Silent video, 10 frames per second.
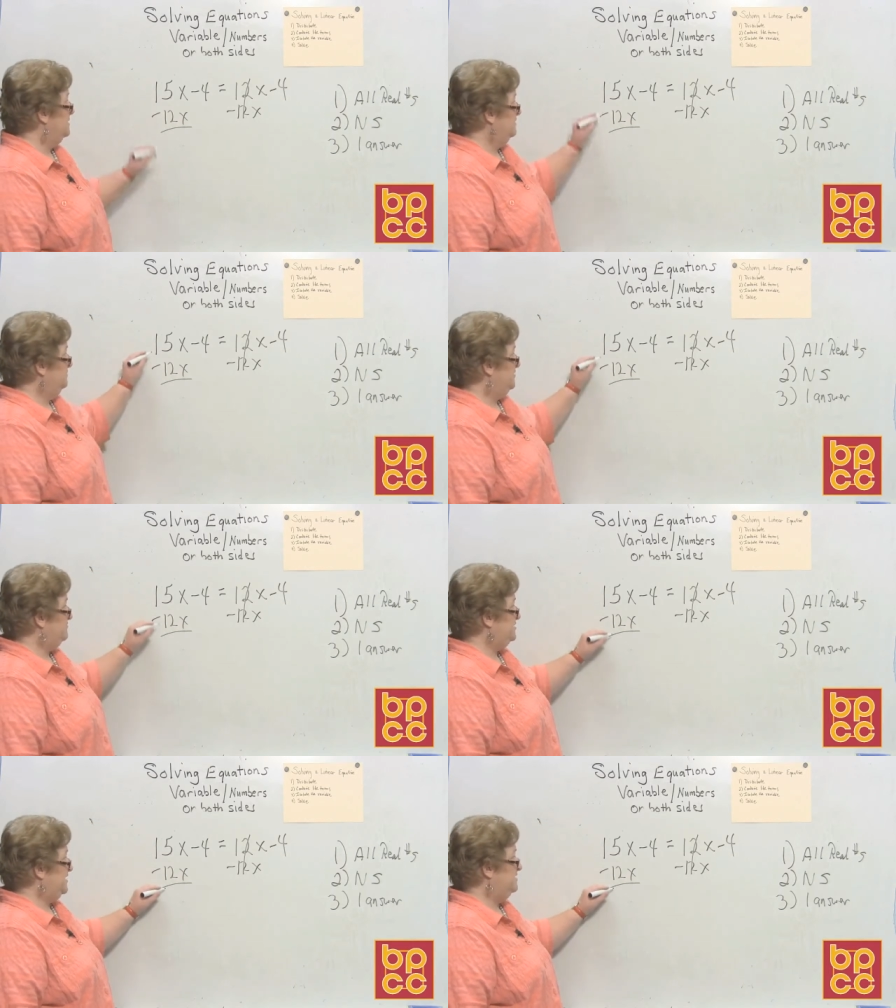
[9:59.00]

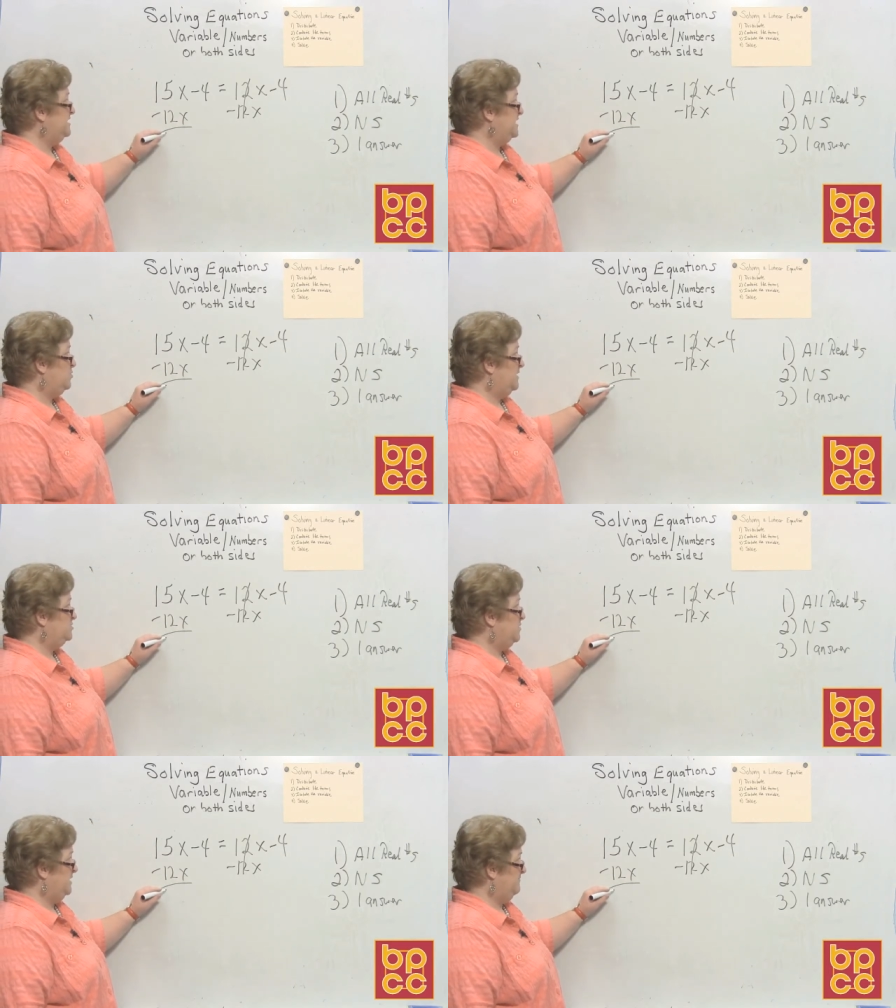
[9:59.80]
15 take away
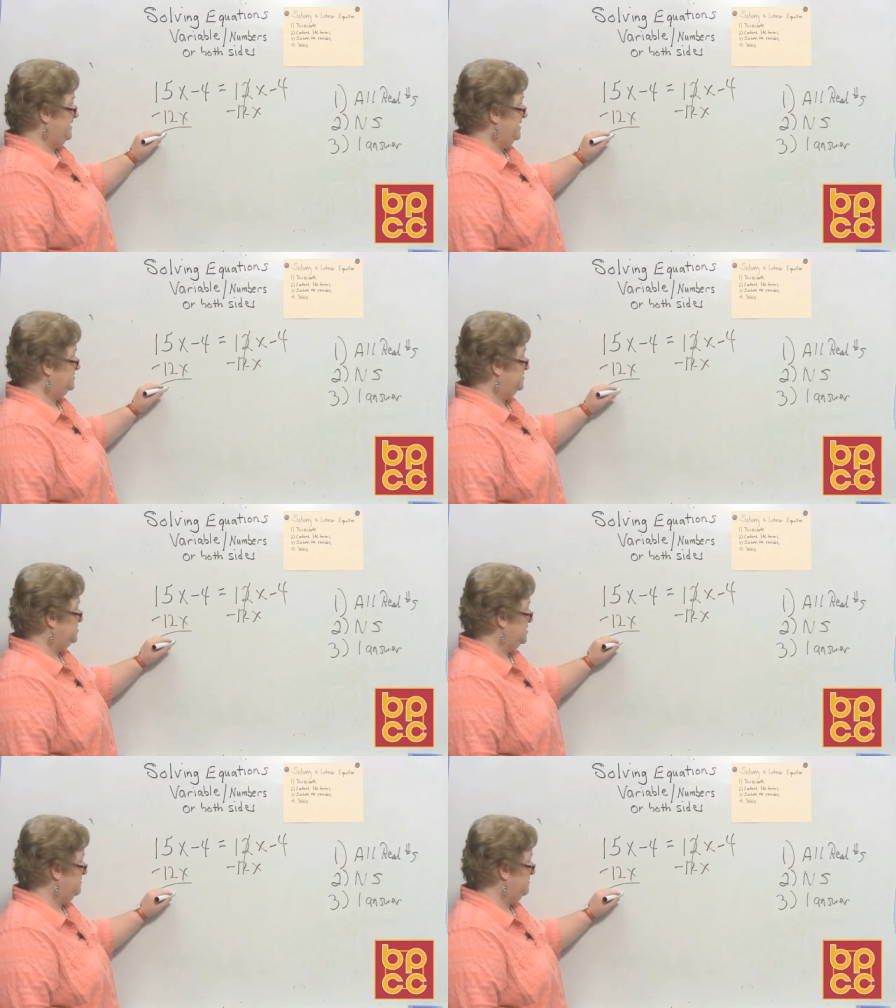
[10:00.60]
12x is going to